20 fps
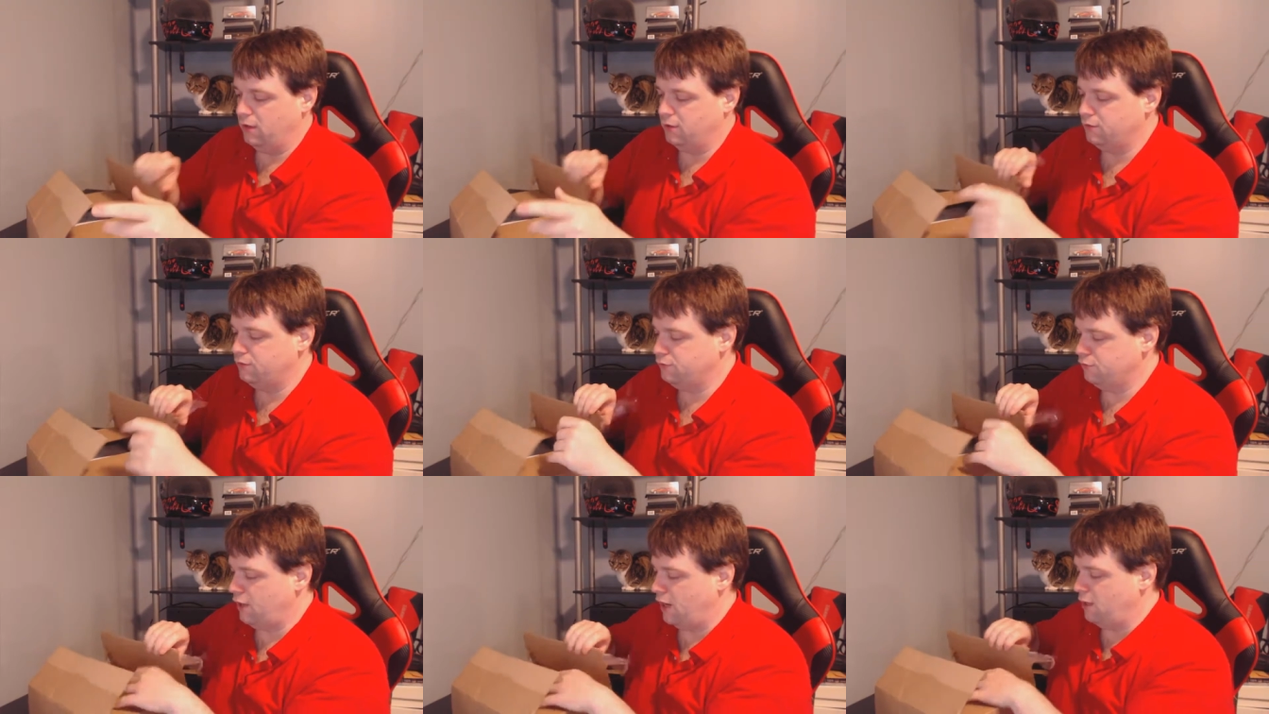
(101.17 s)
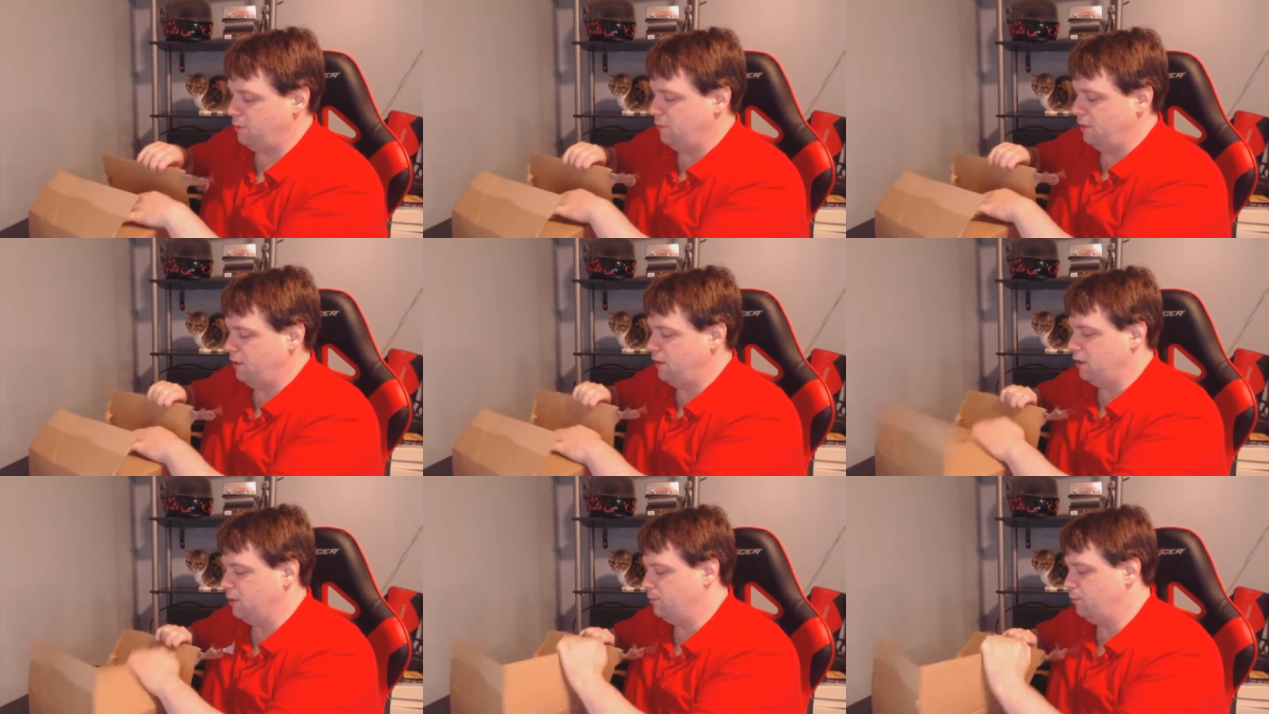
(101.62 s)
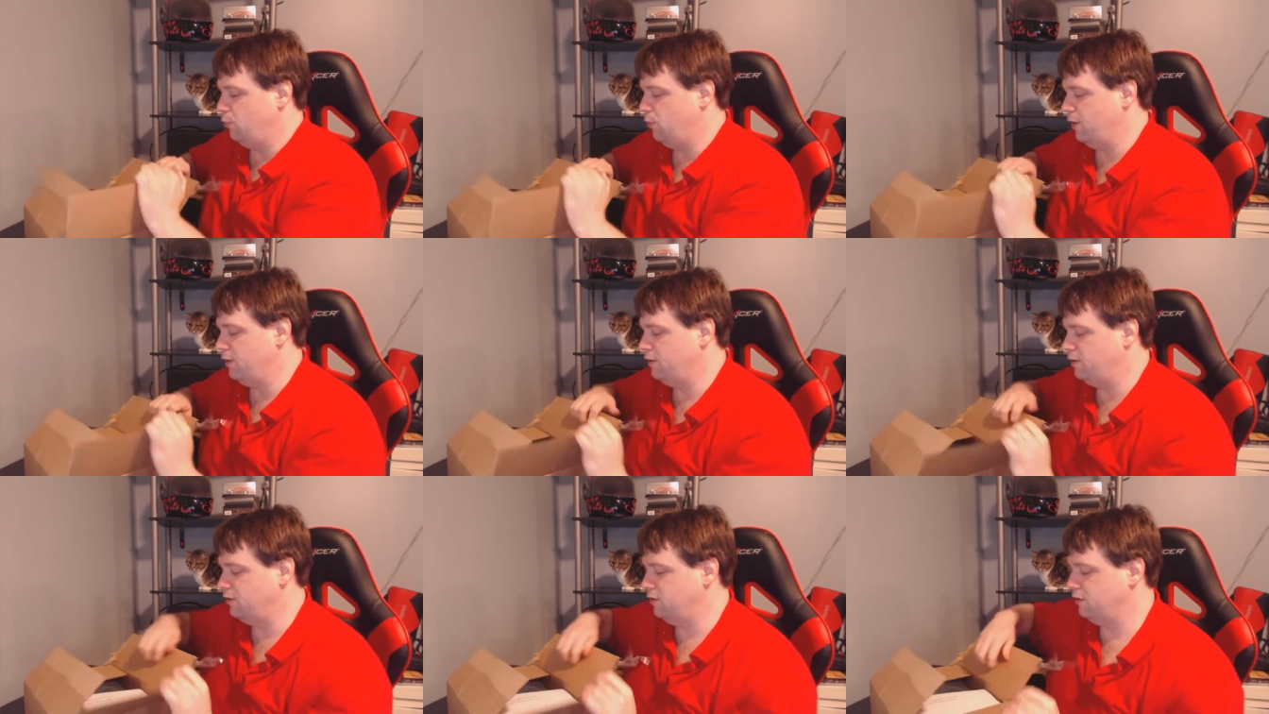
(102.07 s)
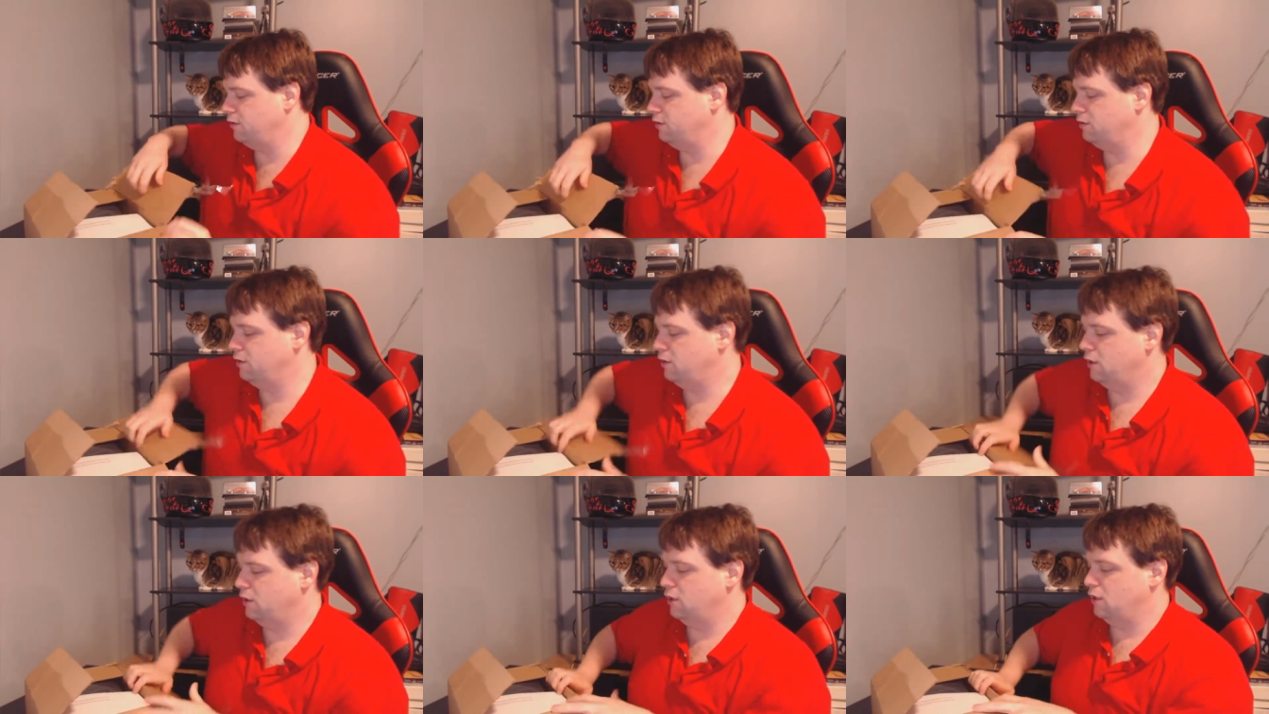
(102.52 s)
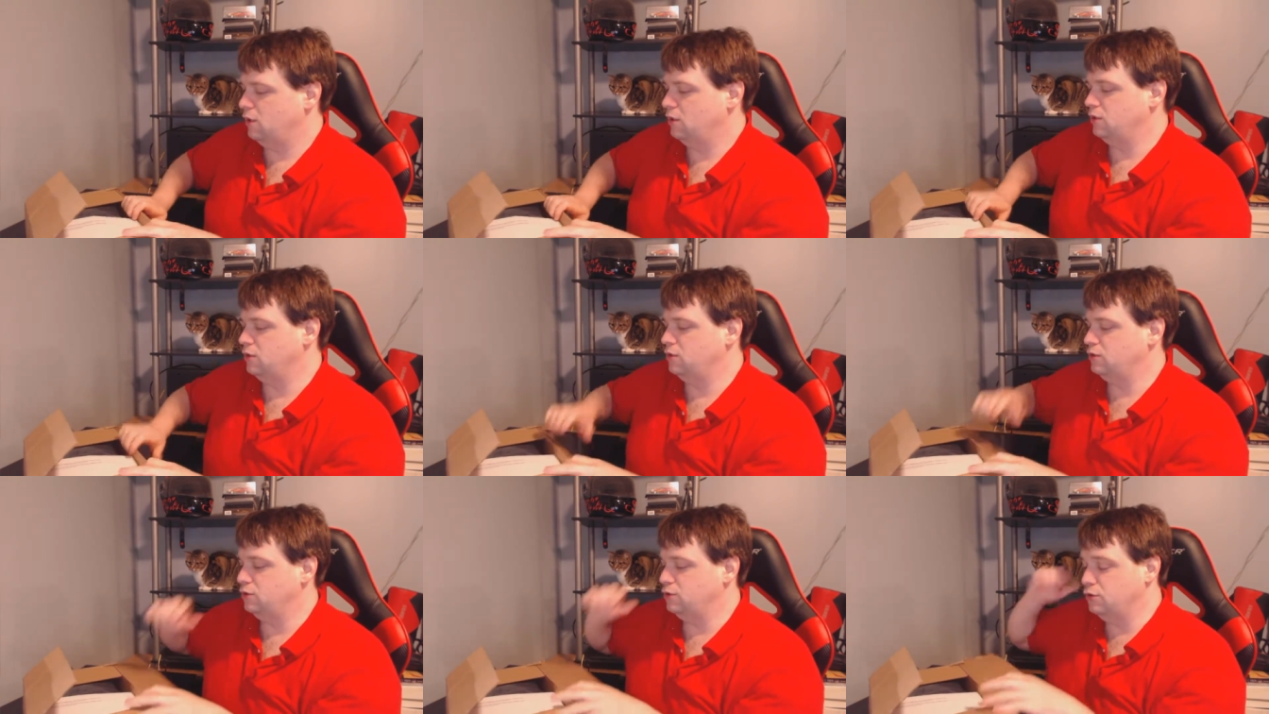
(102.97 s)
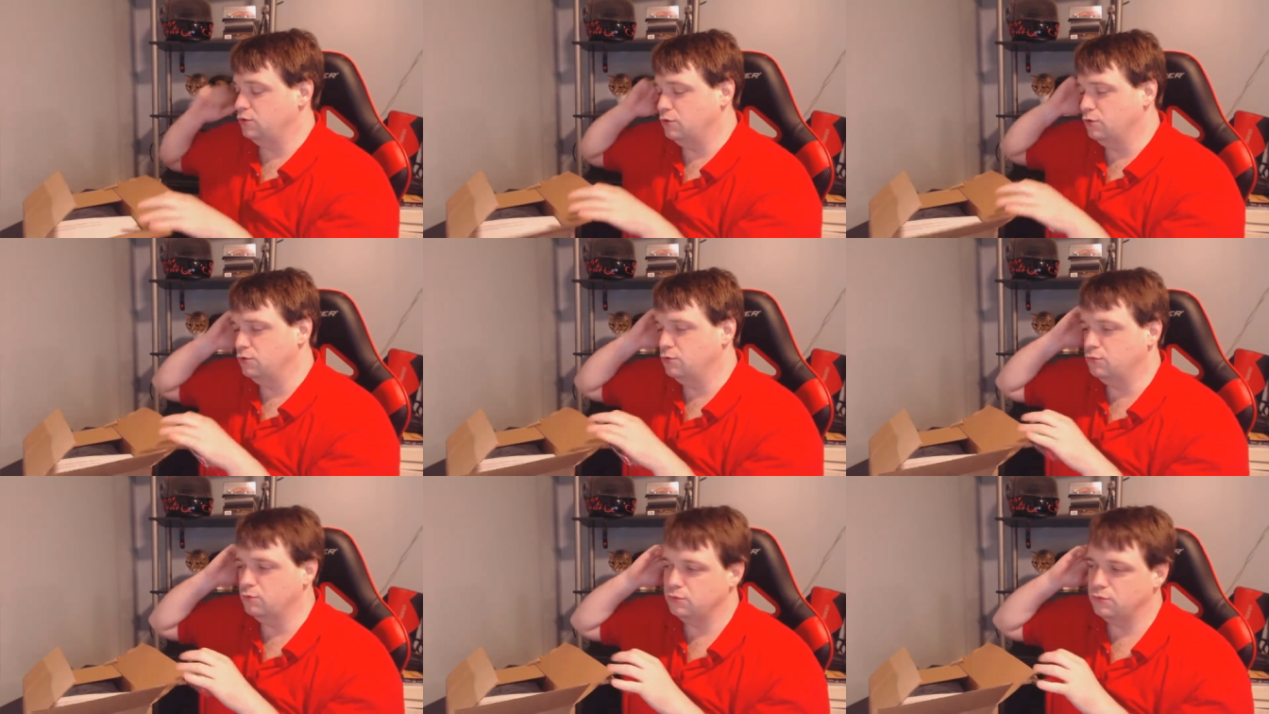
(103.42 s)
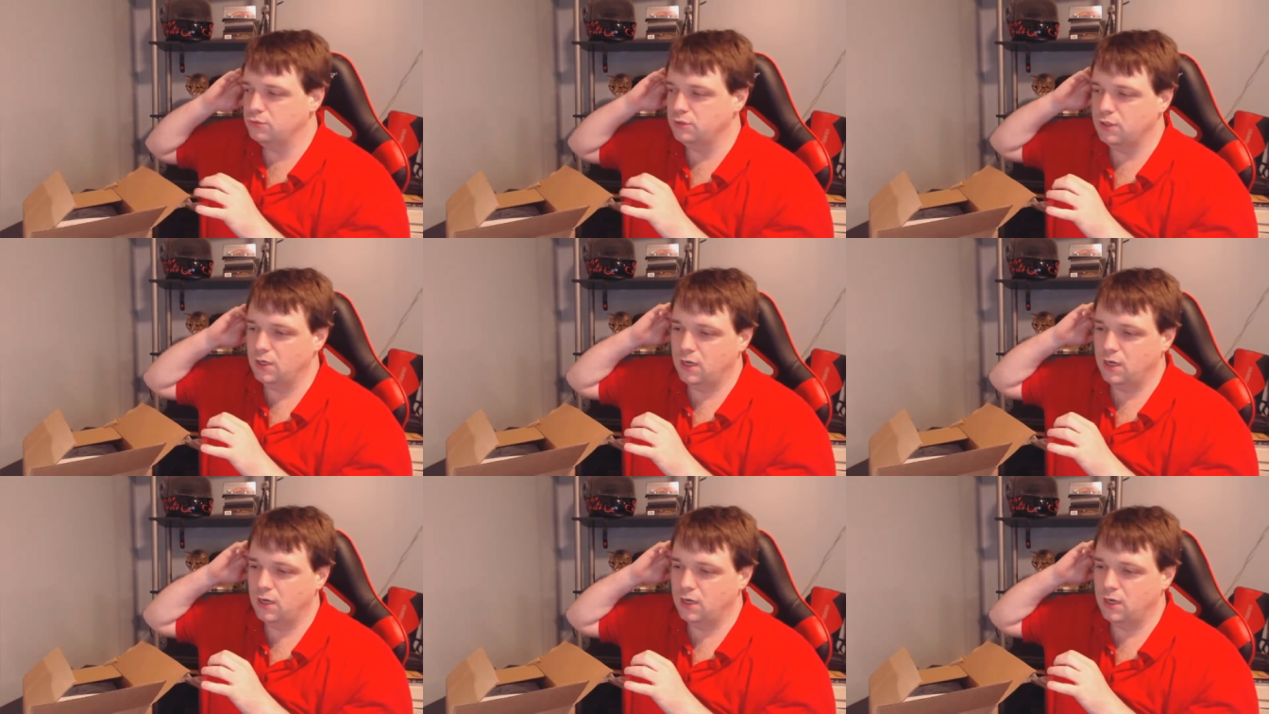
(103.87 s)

I try to make it a point to do